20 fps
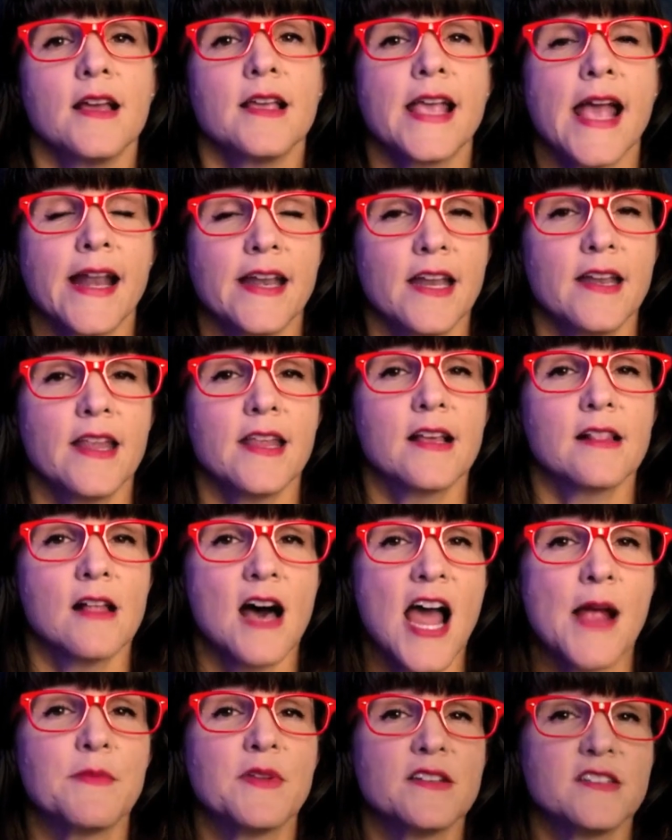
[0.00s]
Kennedy
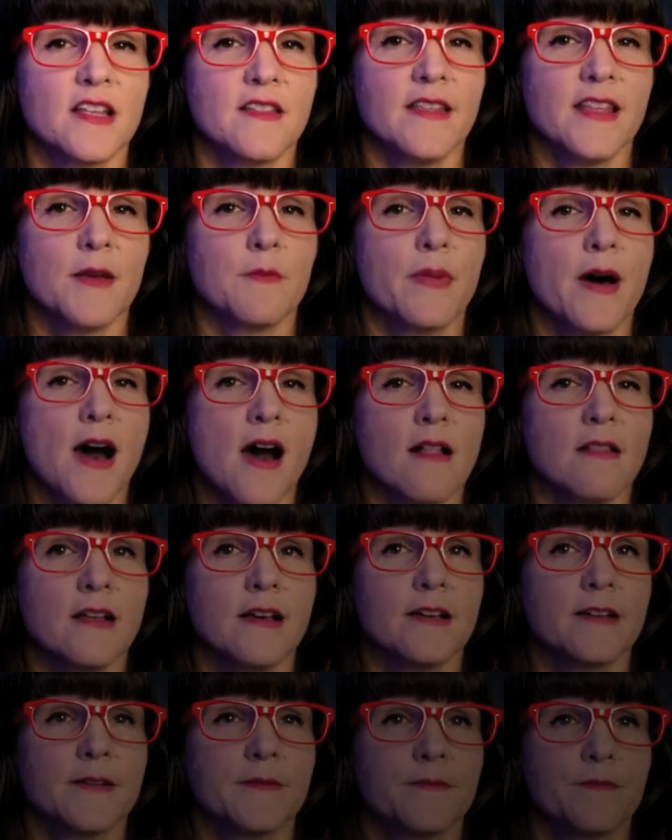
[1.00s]
climbed into the
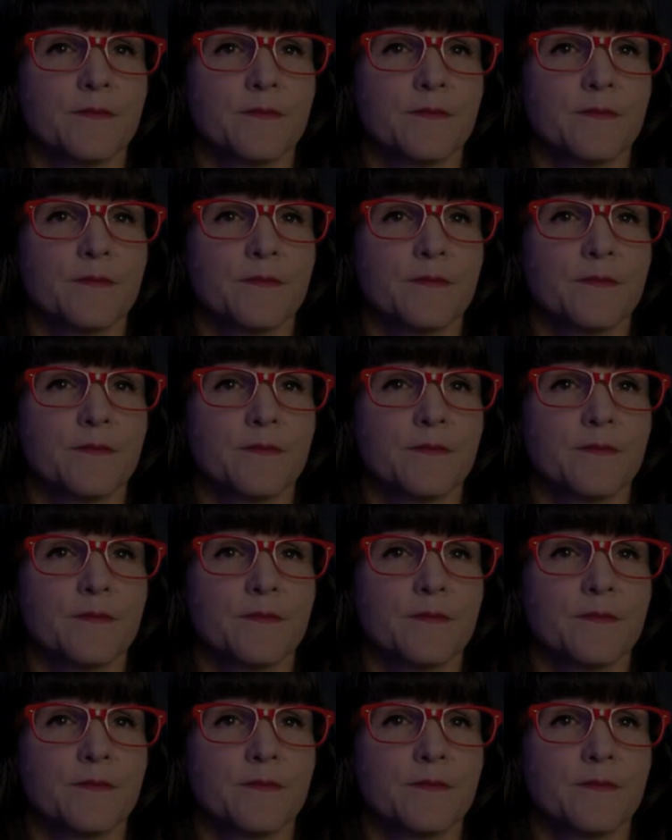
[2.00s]
Impala.